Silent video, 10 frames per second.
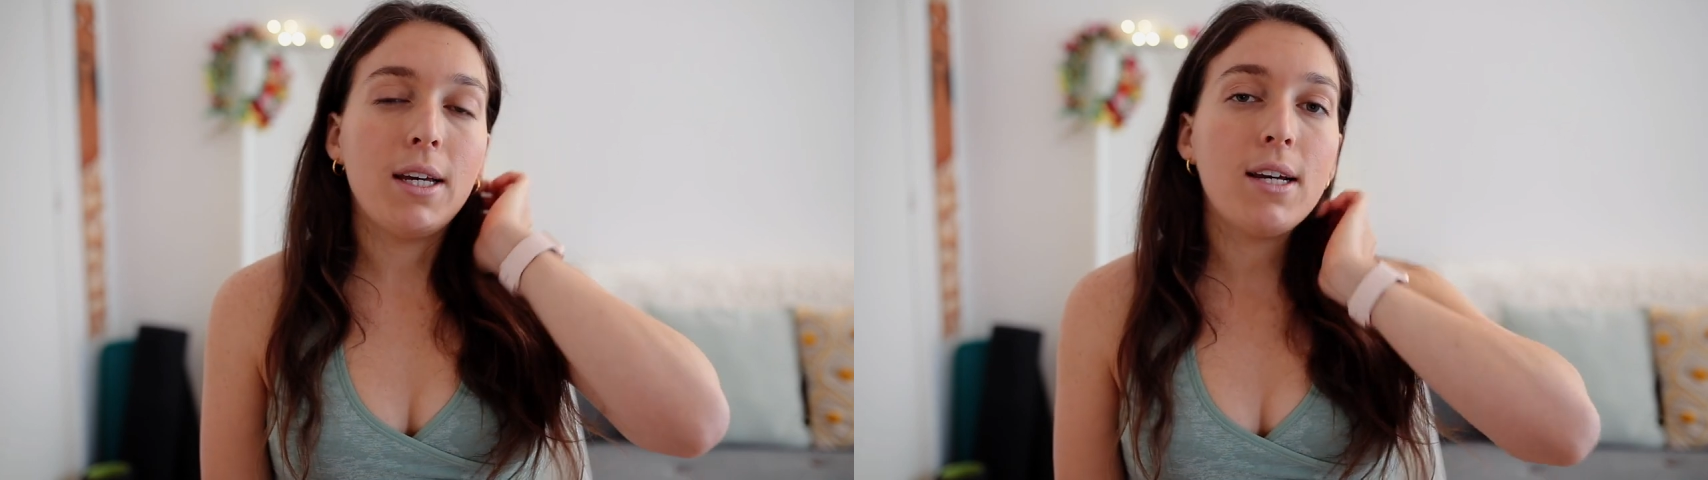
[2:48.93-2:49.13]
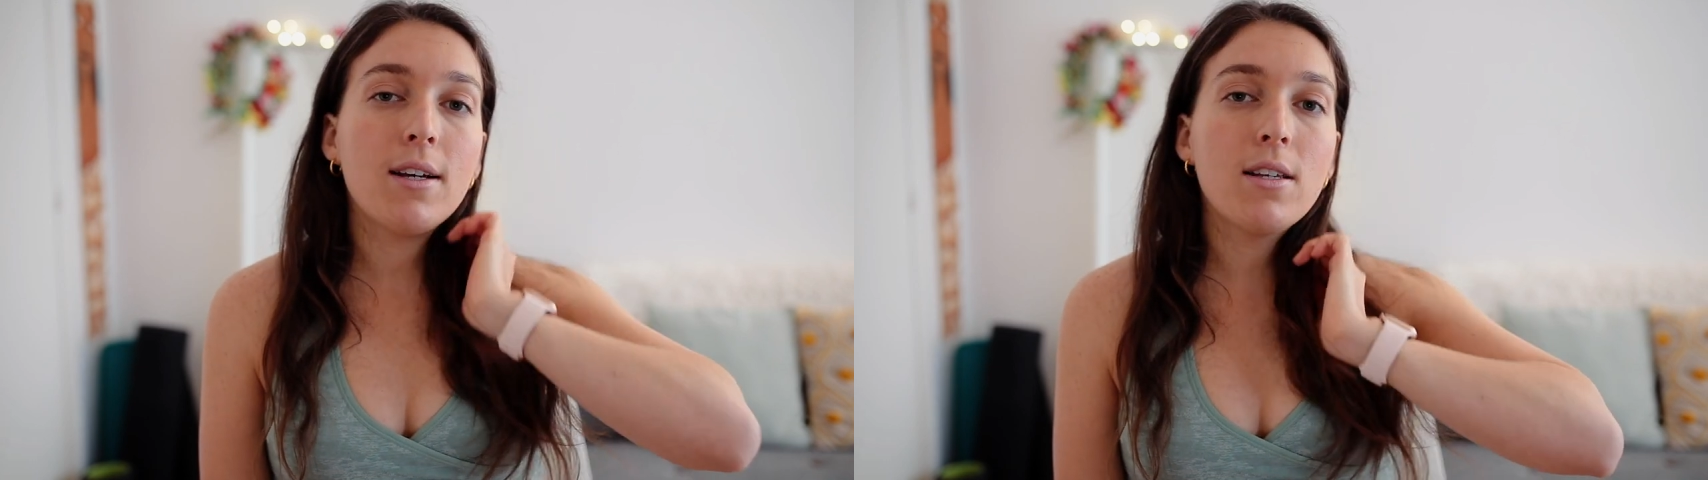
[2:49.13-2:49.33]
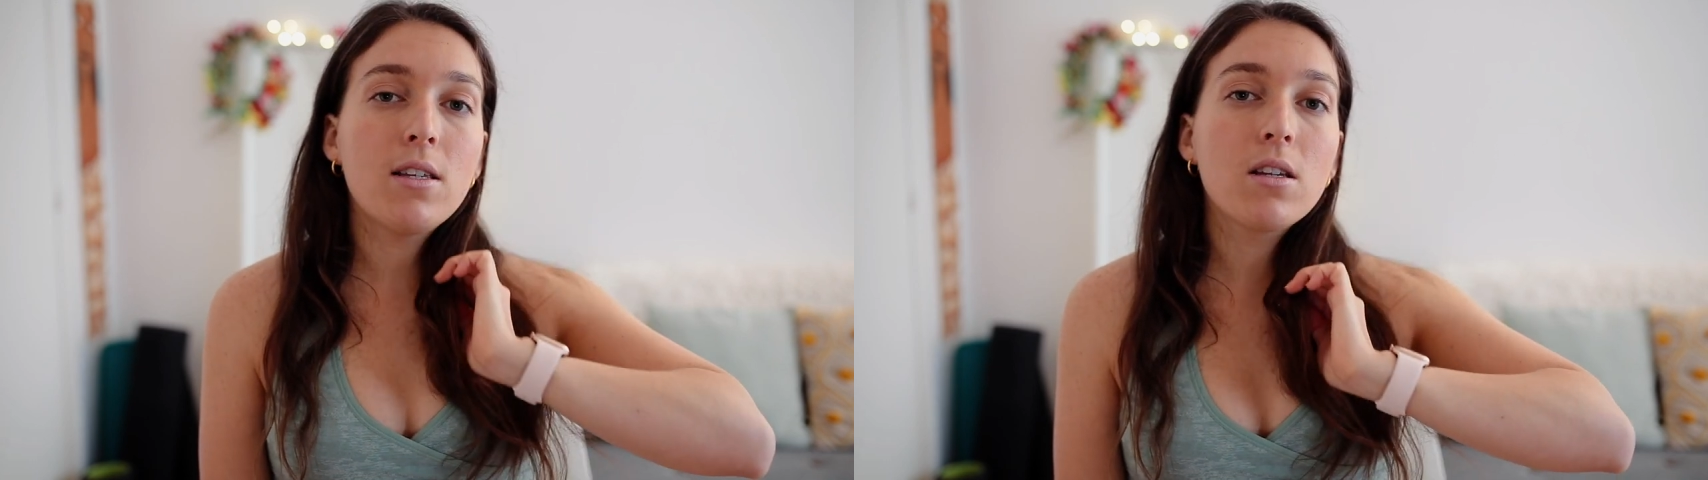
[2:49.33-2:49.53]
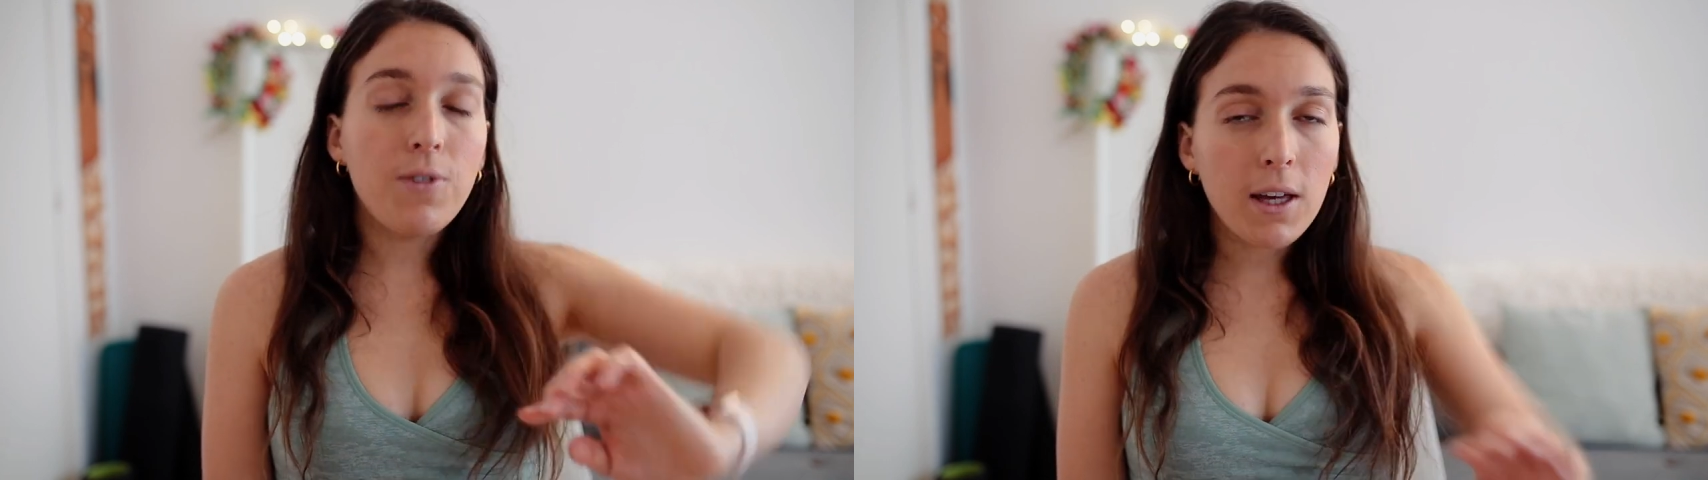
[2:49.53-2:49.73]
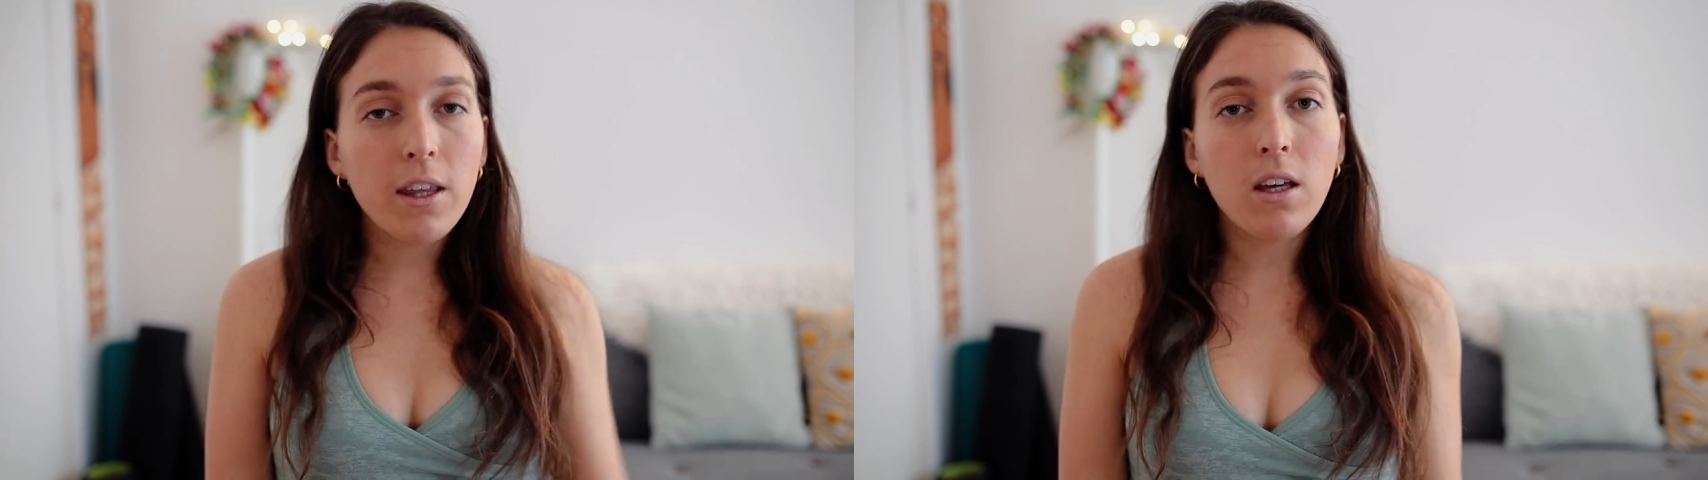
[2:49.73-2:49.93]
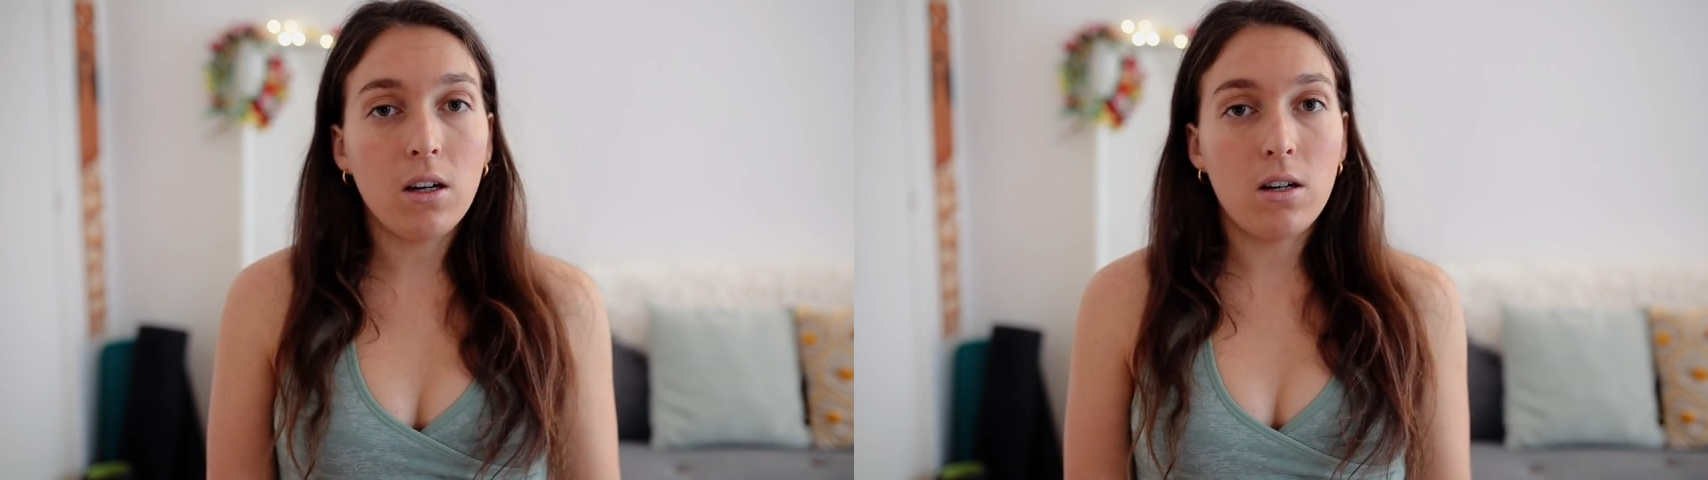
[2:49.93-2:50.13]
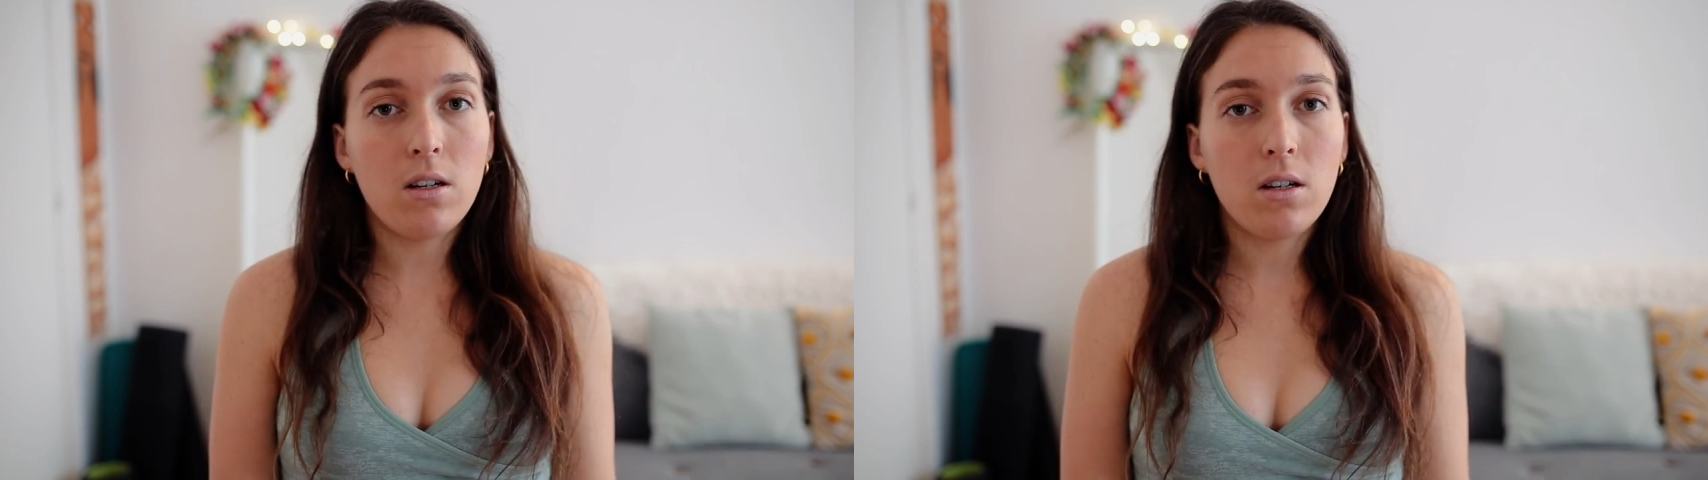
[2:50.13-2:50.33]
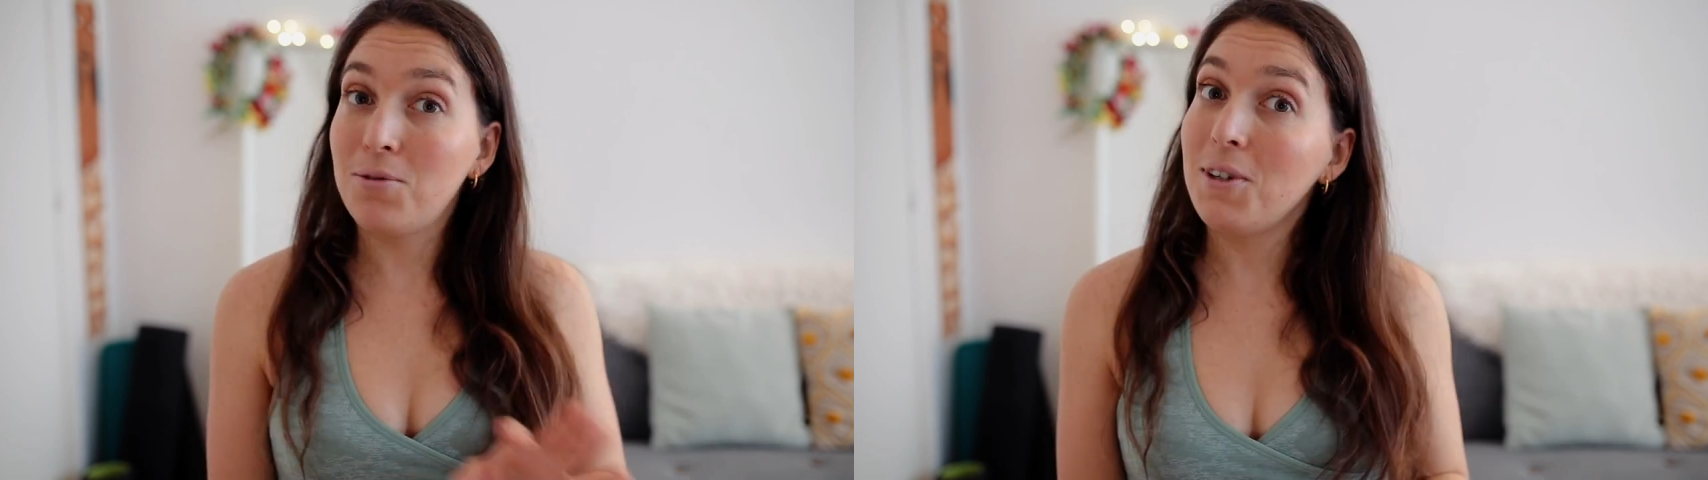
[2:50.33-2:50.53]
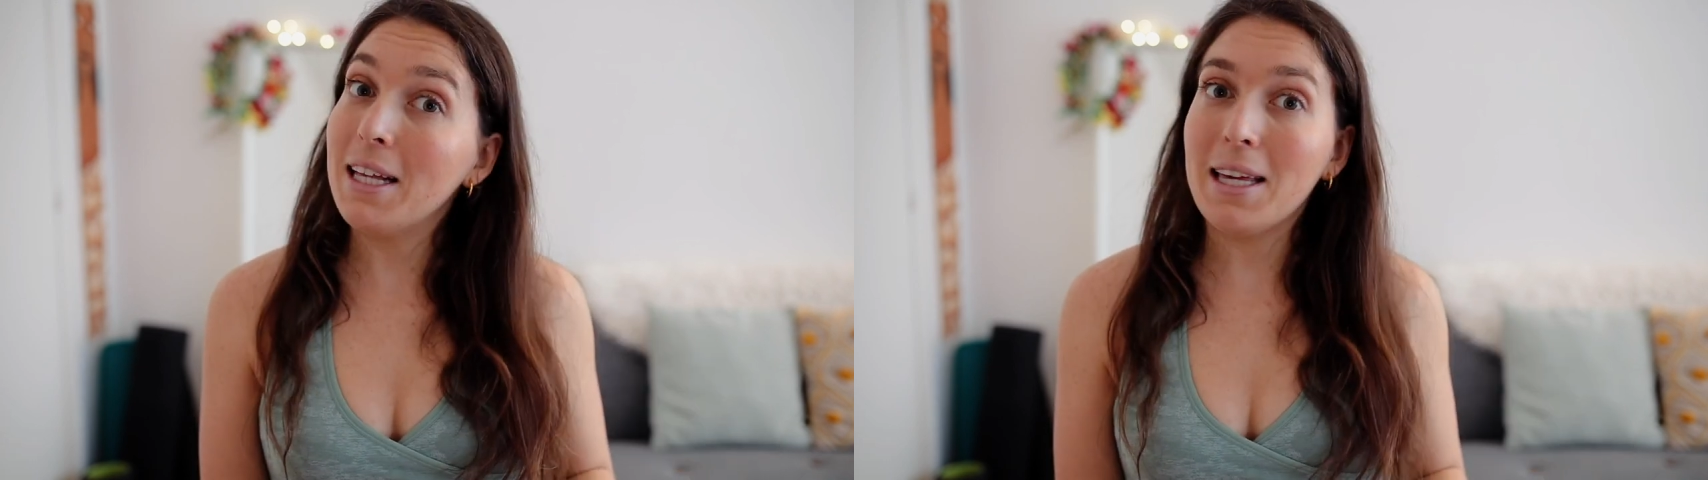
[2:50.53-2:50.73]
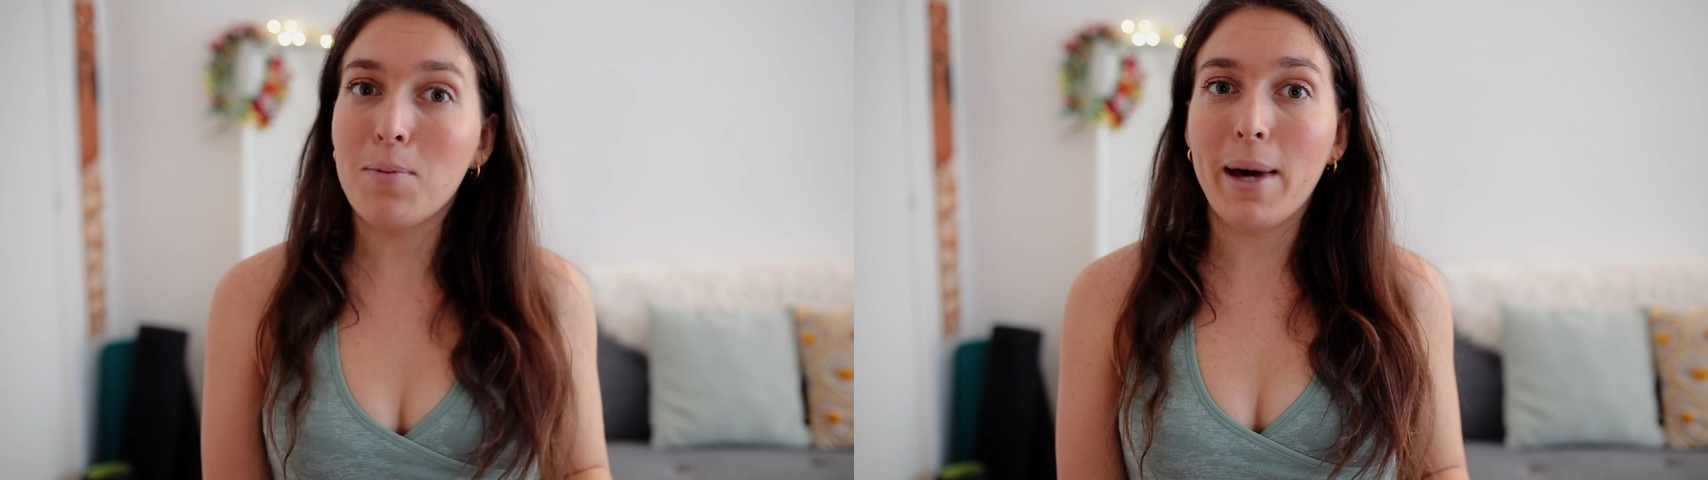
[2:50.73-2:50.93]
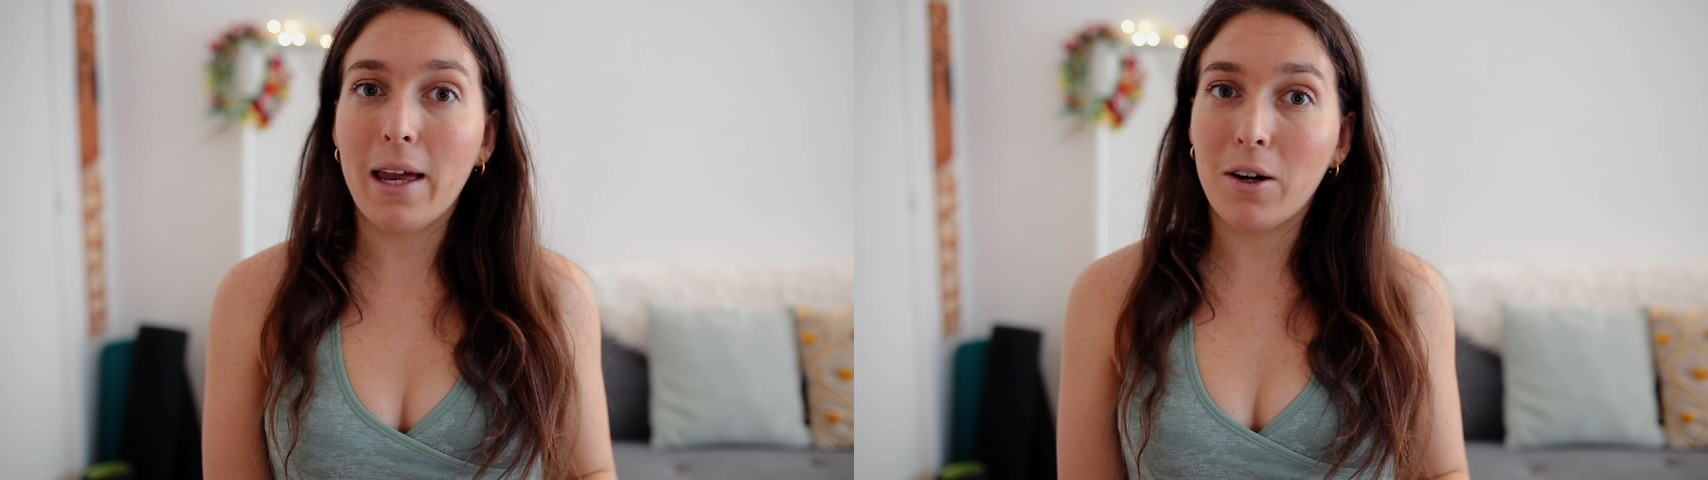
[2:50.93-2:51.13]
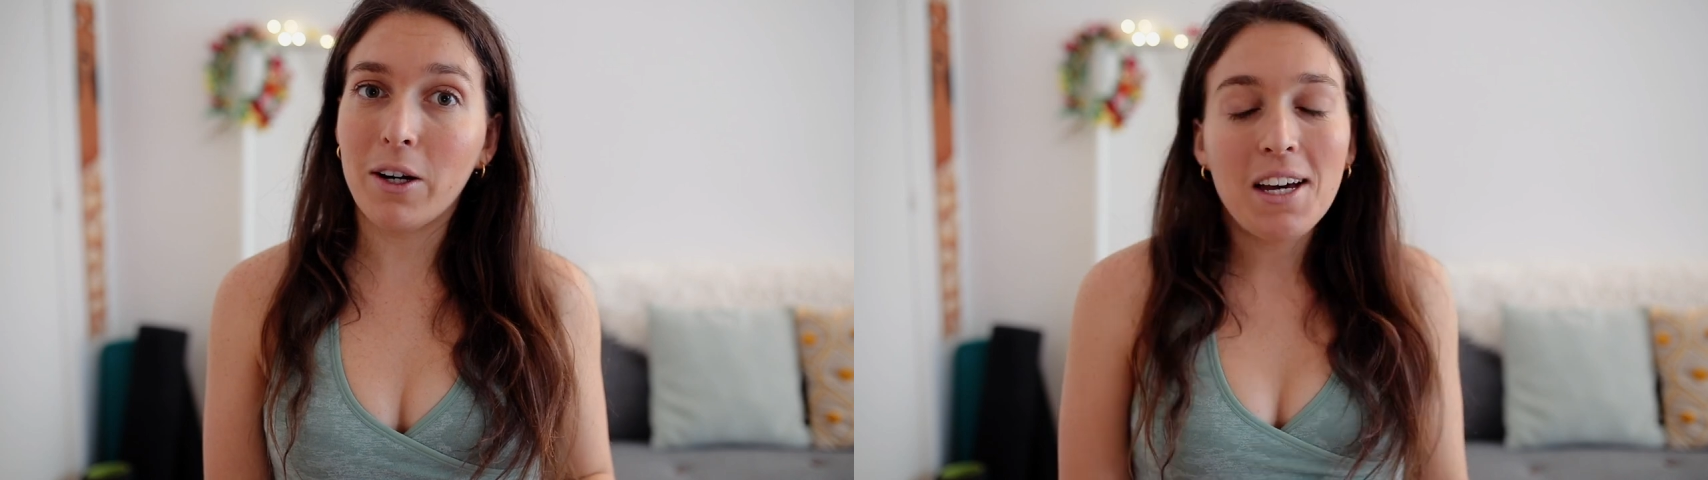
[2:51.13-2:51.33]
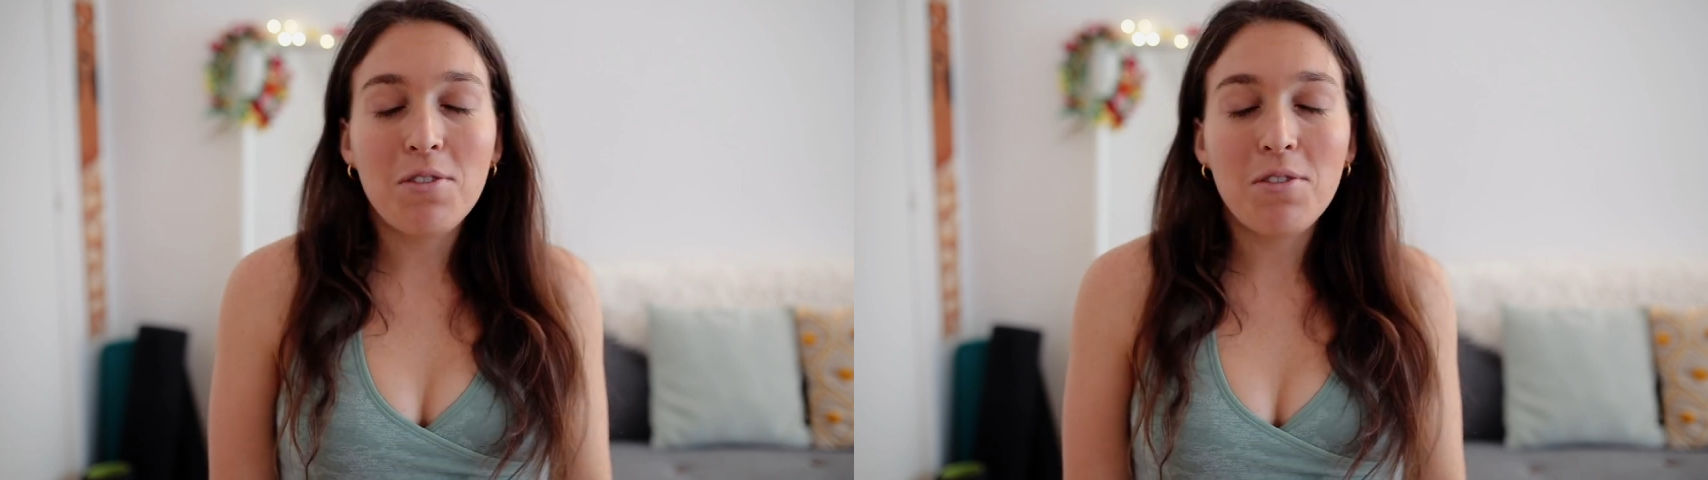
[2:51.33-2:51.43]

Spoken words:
is feeling good, feeling better.